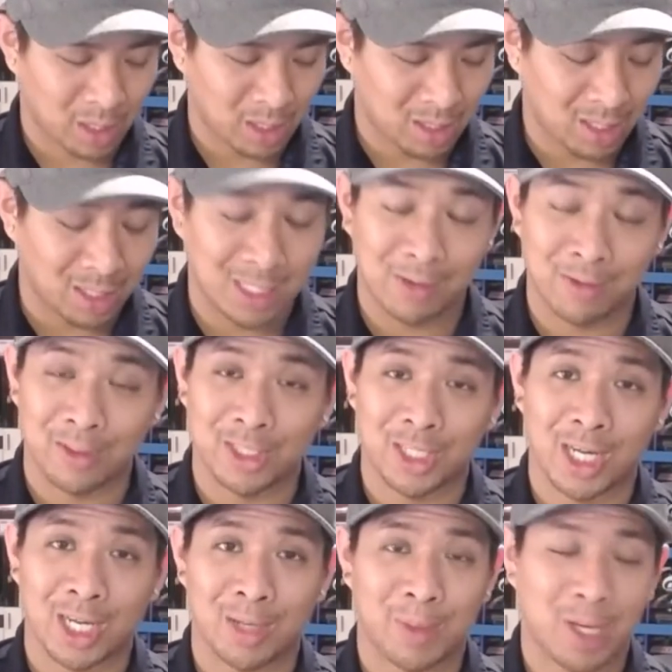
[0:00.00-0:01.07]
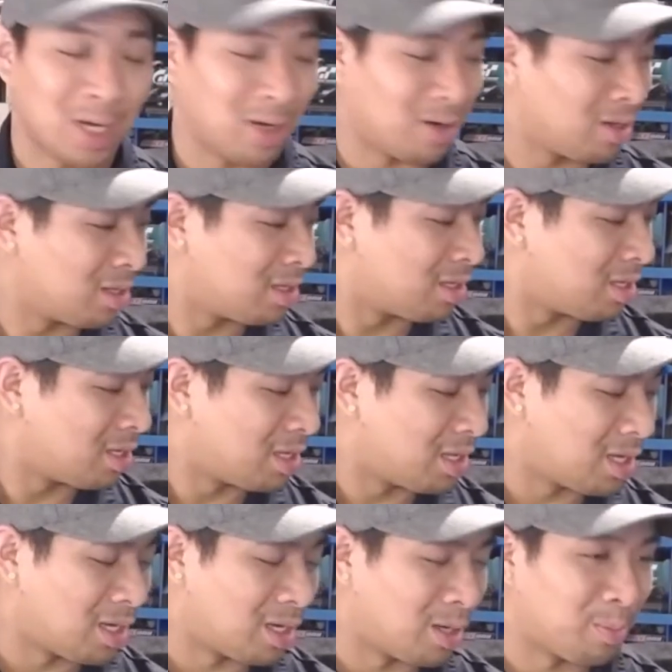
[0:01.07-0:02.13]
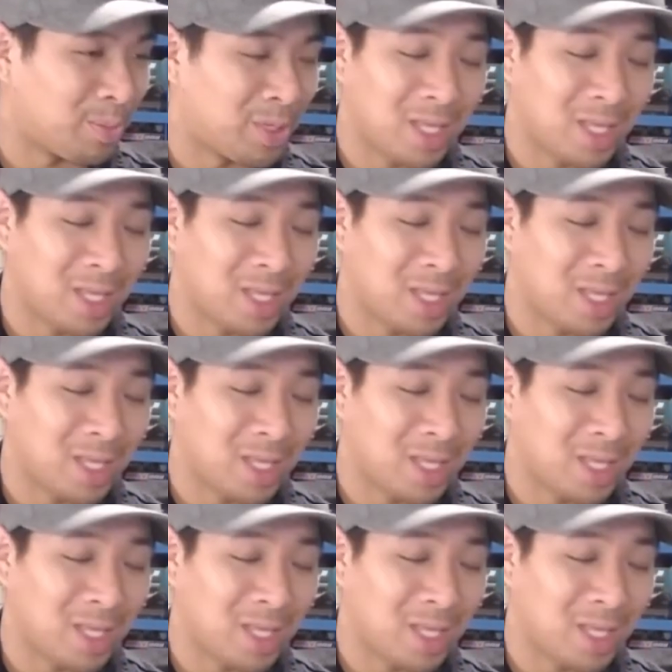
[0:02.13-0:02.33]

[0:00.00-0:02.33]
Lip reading: yeah, definitely check him out. But